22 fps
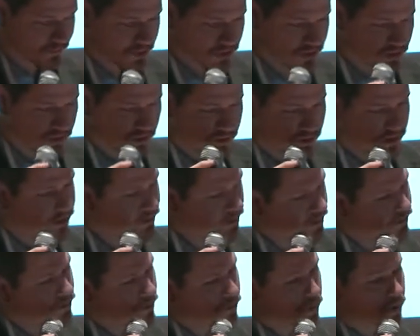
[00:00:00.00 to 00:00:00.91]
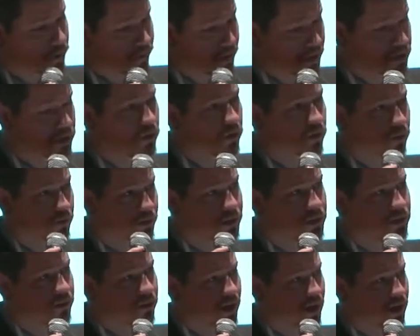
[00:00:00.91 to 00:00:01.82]
So even in WordPress core, we
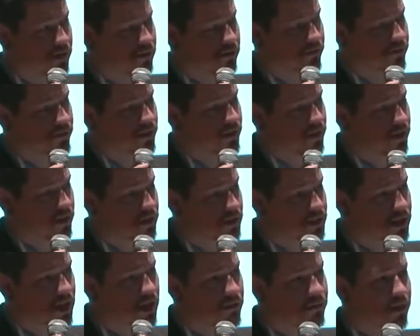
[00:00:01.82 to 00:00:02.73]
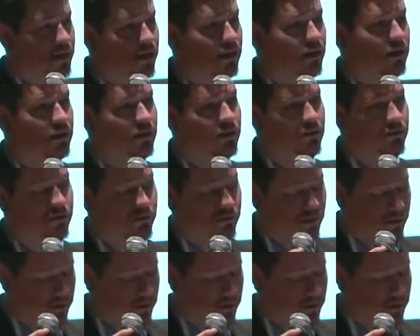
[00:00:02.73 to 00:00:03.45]
do a lot of escaping of